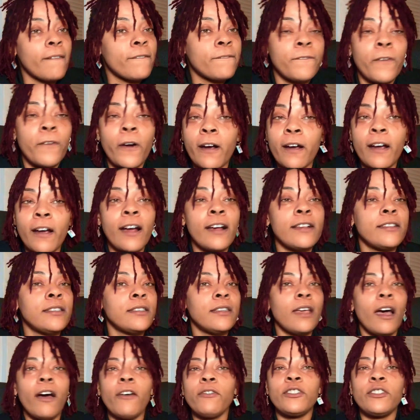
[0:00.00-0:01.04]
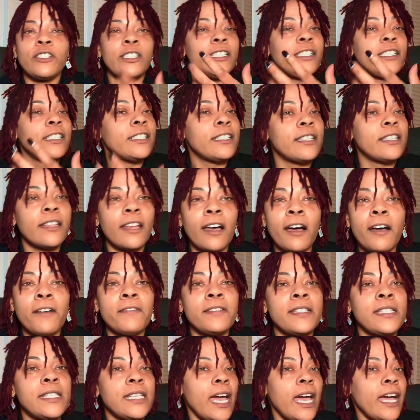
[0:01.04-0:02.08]
For herself, she just
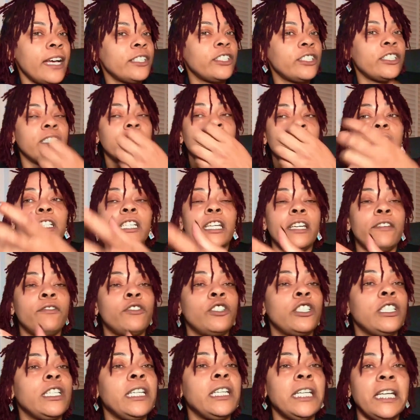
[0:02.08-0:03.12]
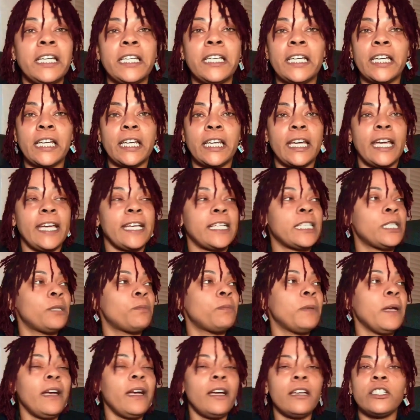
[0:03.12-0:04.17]
loves sex. Like,
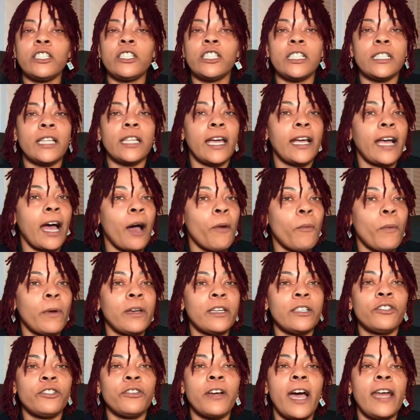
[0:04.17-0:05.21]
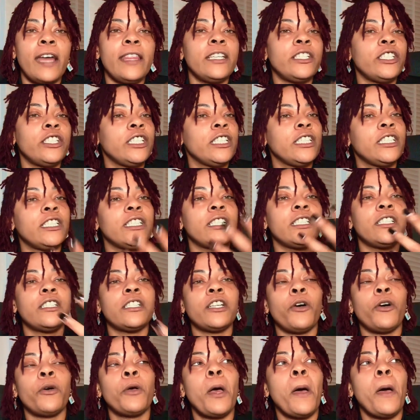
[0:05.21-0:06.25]
I want to try this. She does
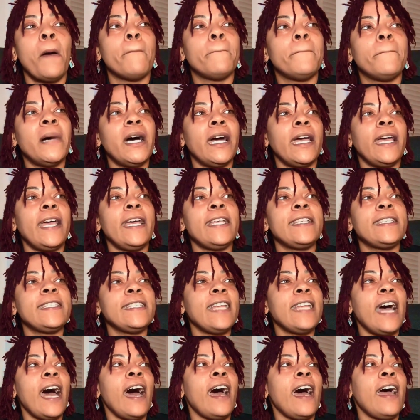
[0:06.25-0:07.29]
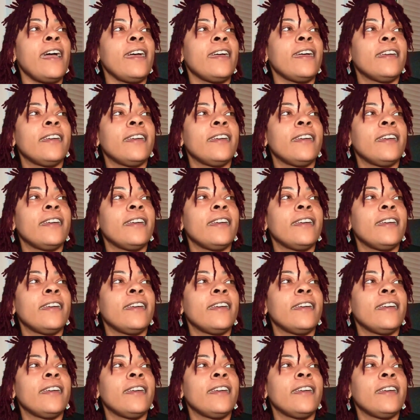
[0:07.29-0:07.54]
it go, but it's not.